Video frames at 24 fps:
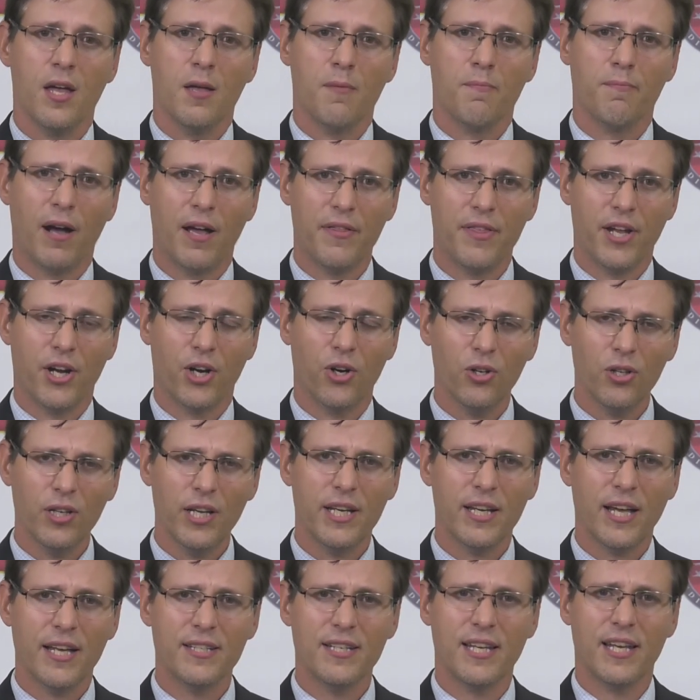By the early
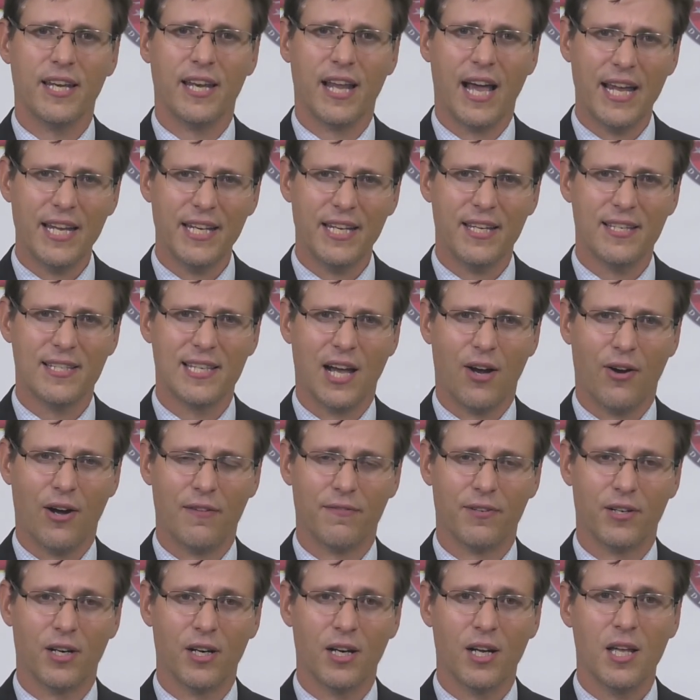1990s,
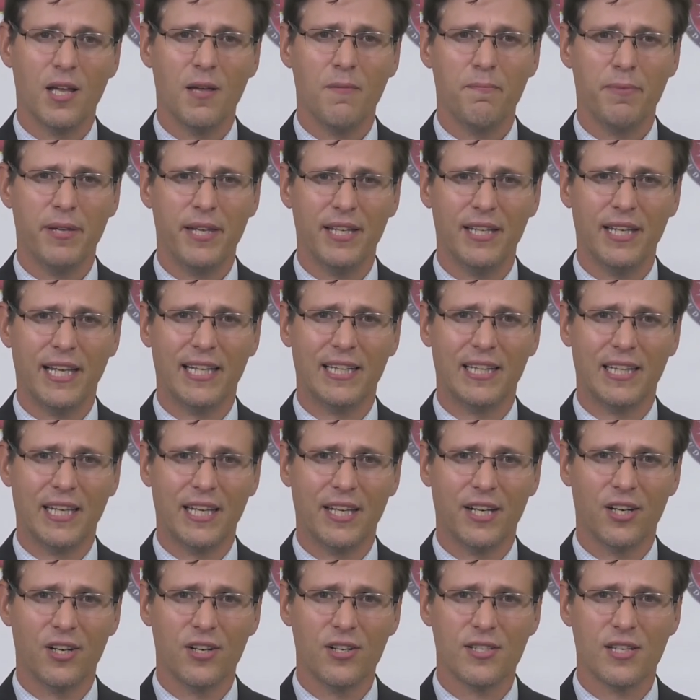however, PLA
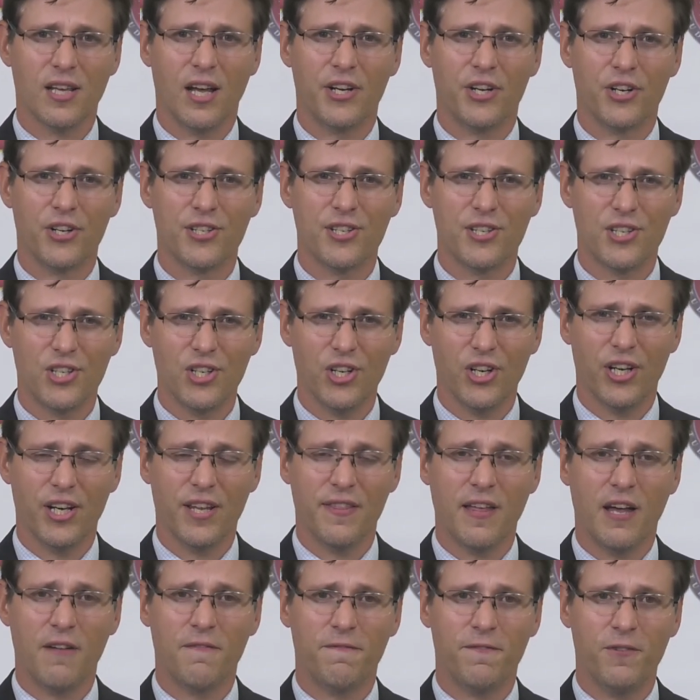leaders understood
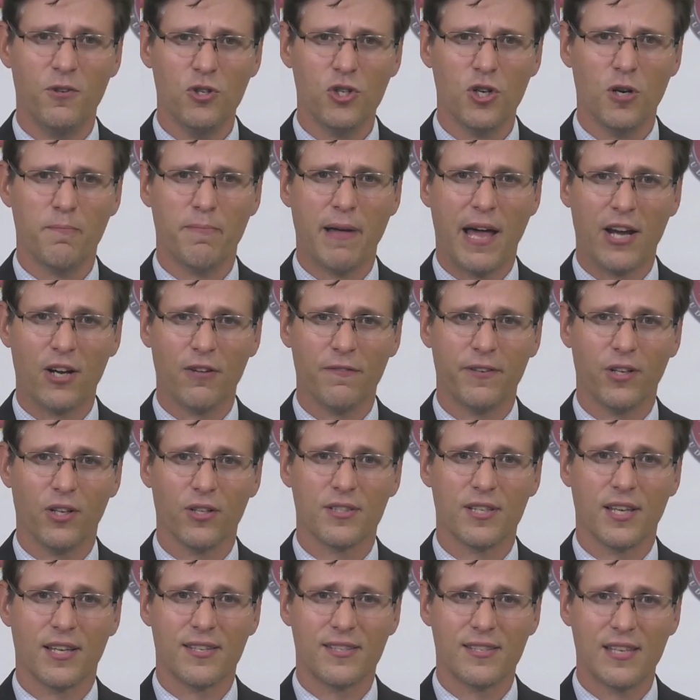that future battlefield
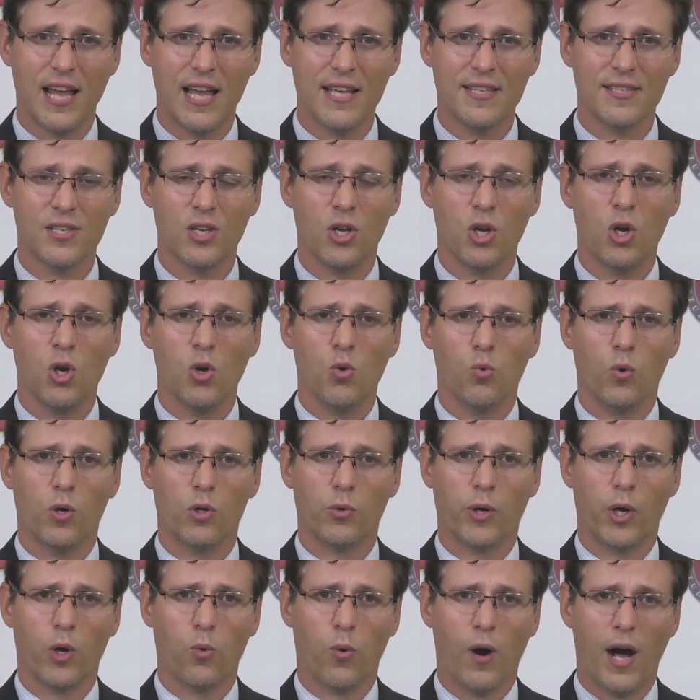success would
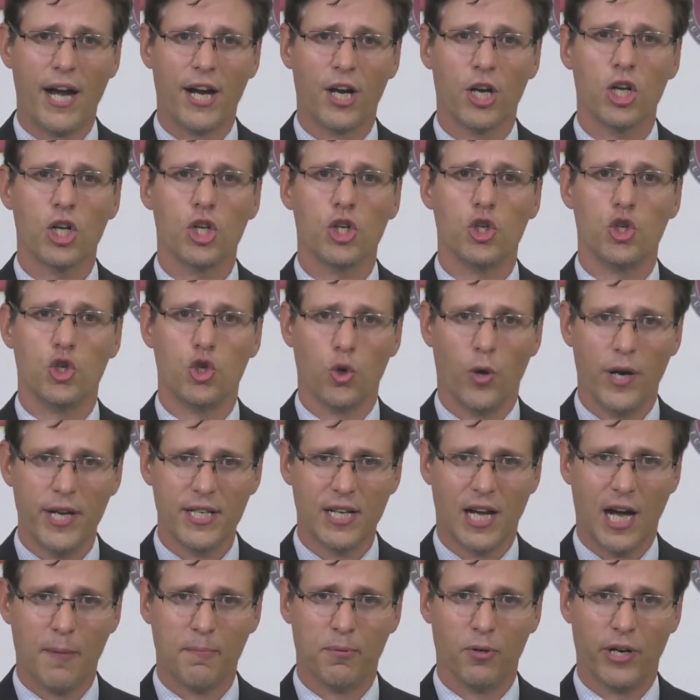require joint
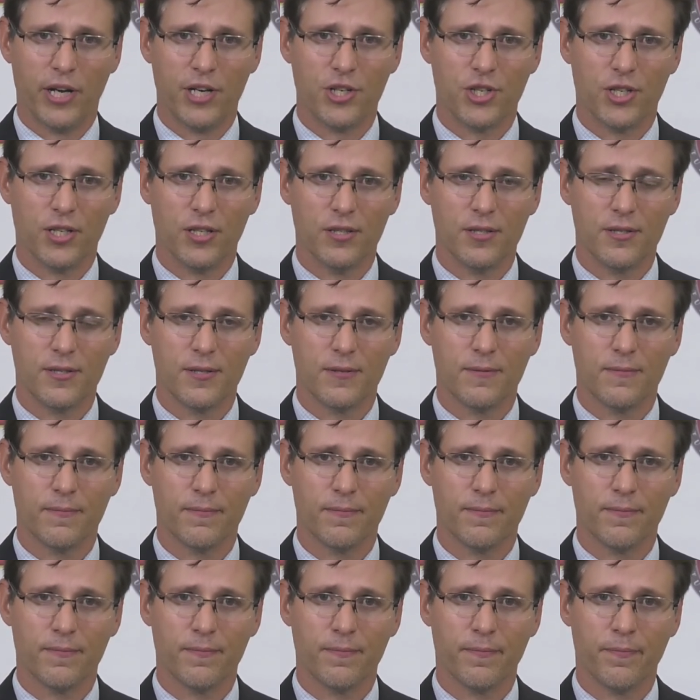operations.
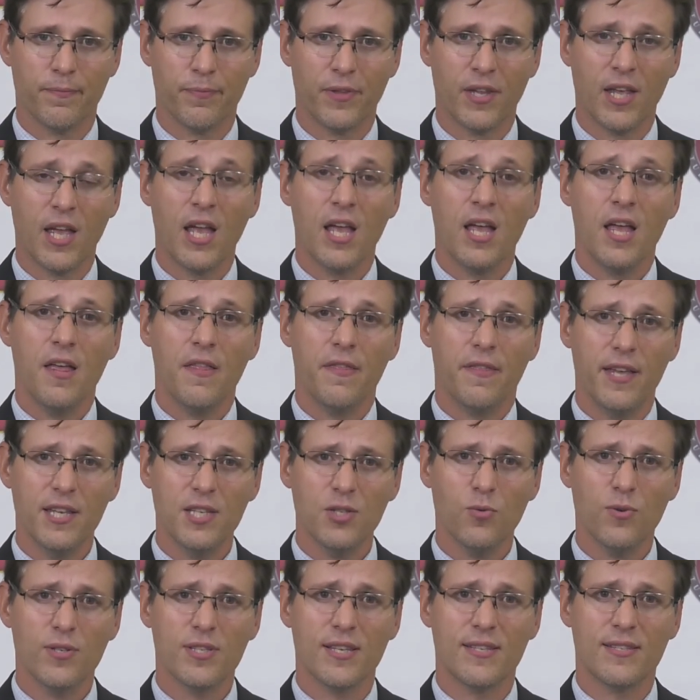This
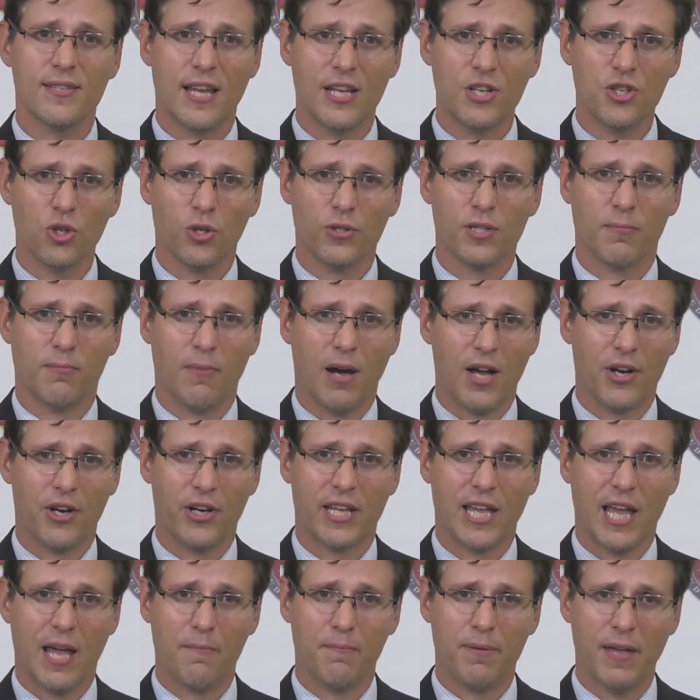was essential to modern
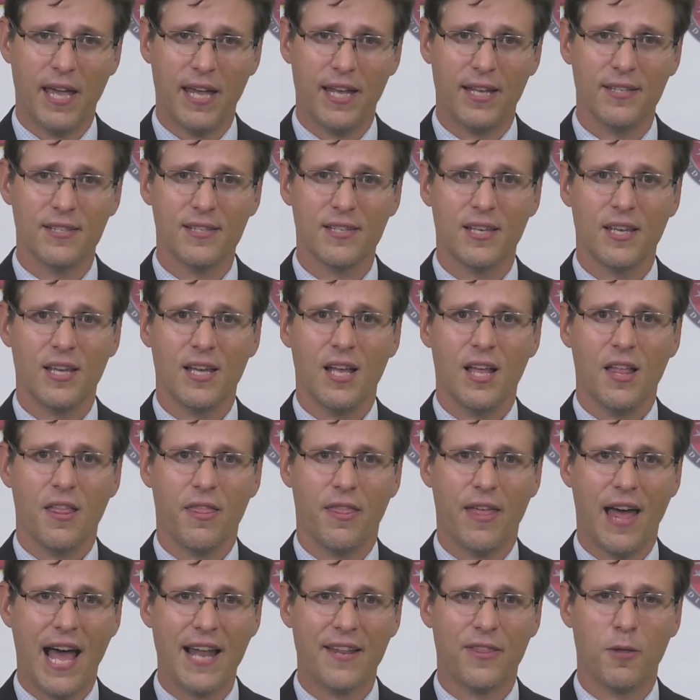campaigns
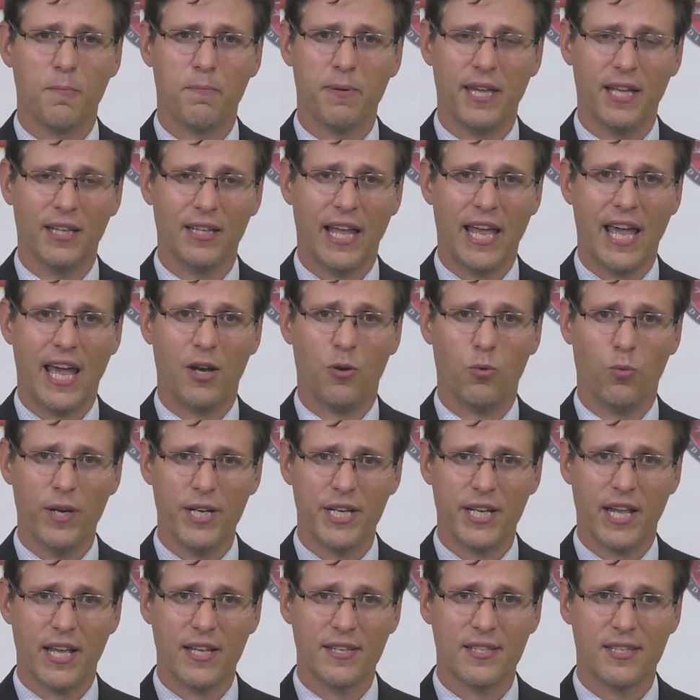that the PLA had
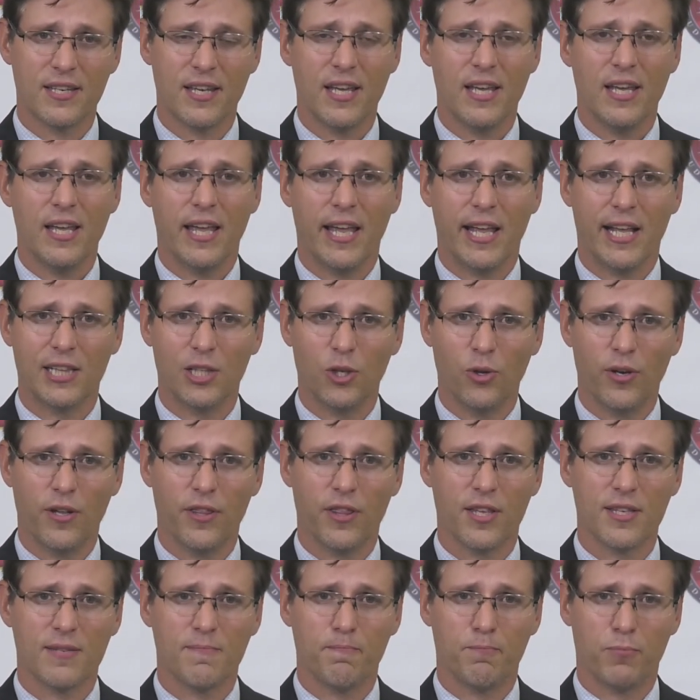witnessed, including
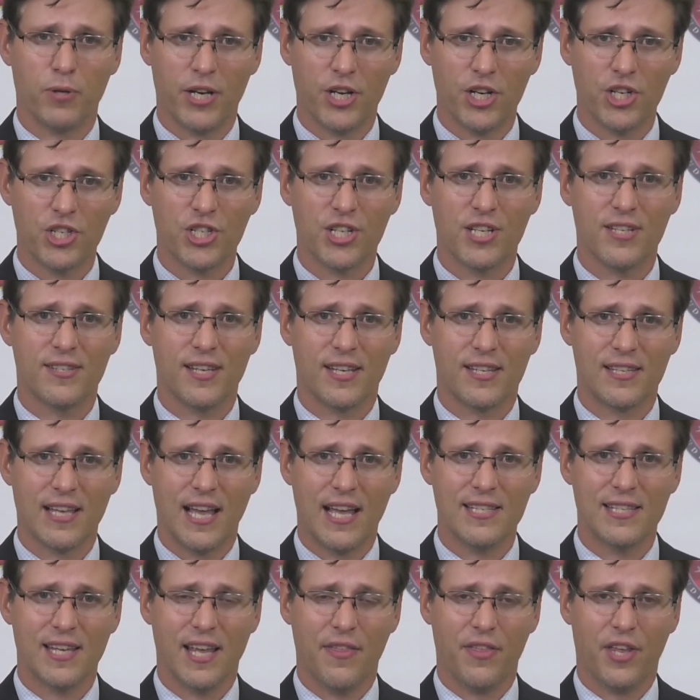the British
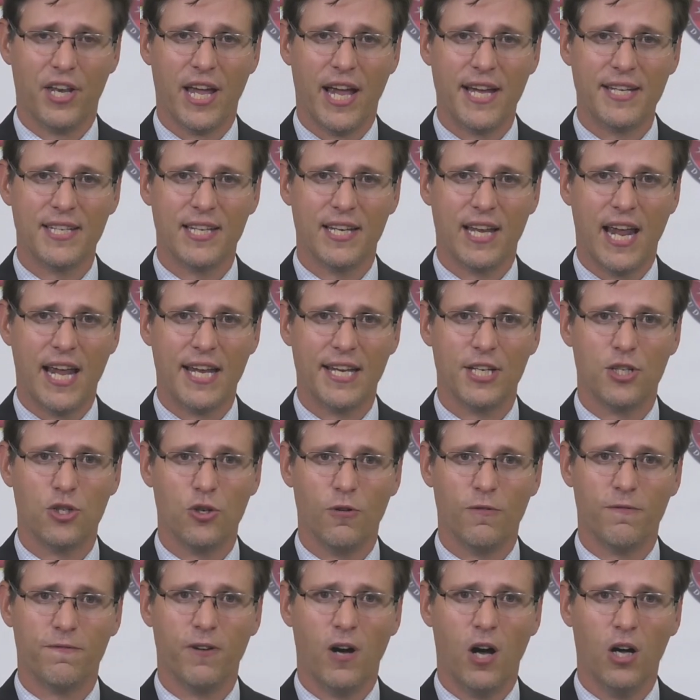success in the 1982
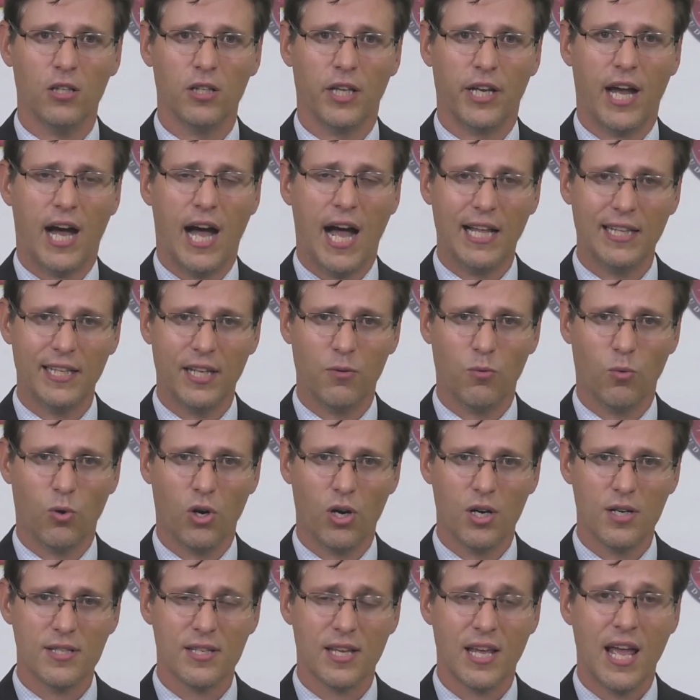Falkland Island
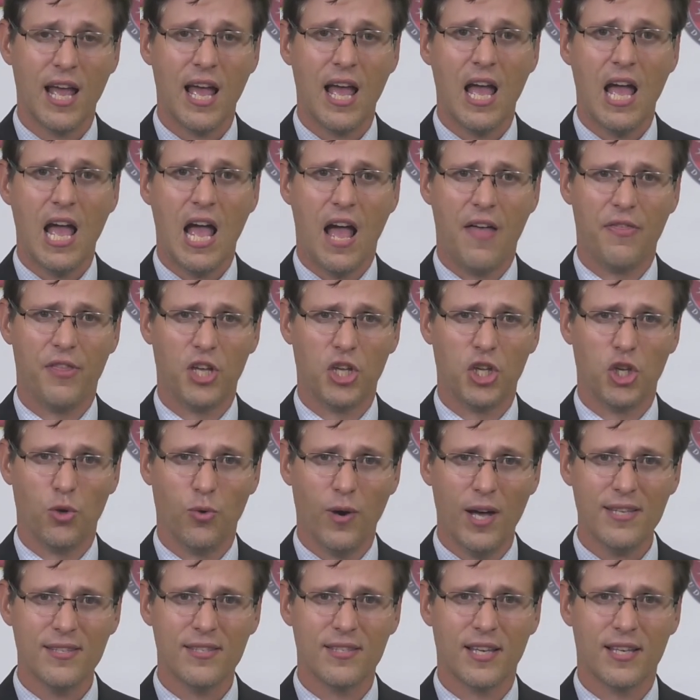Wars and the
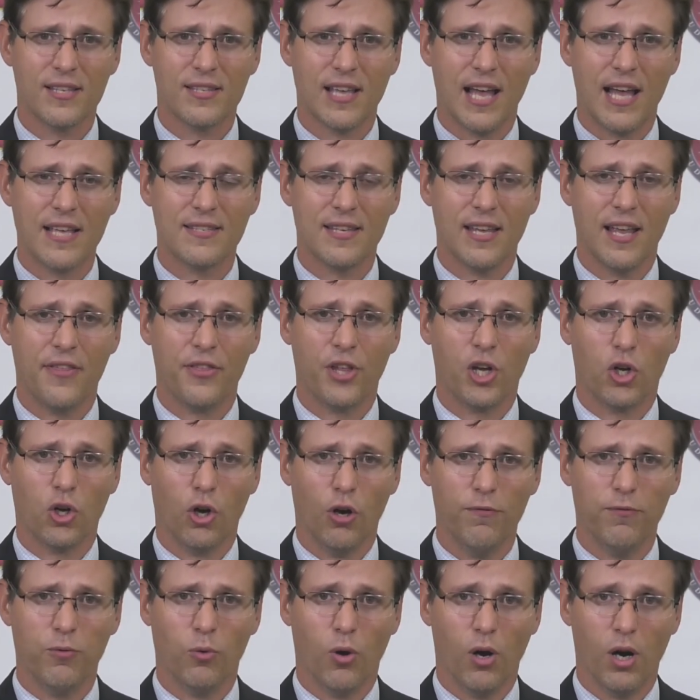US success in the
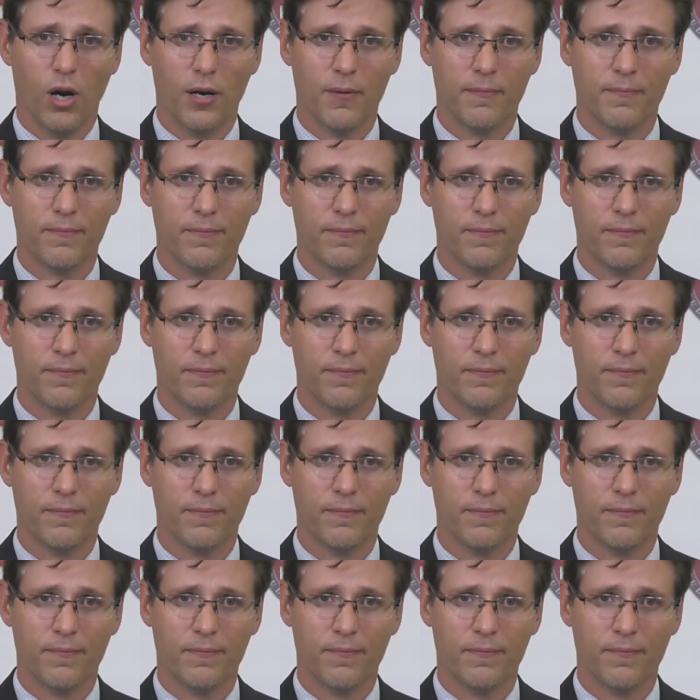Gulf War.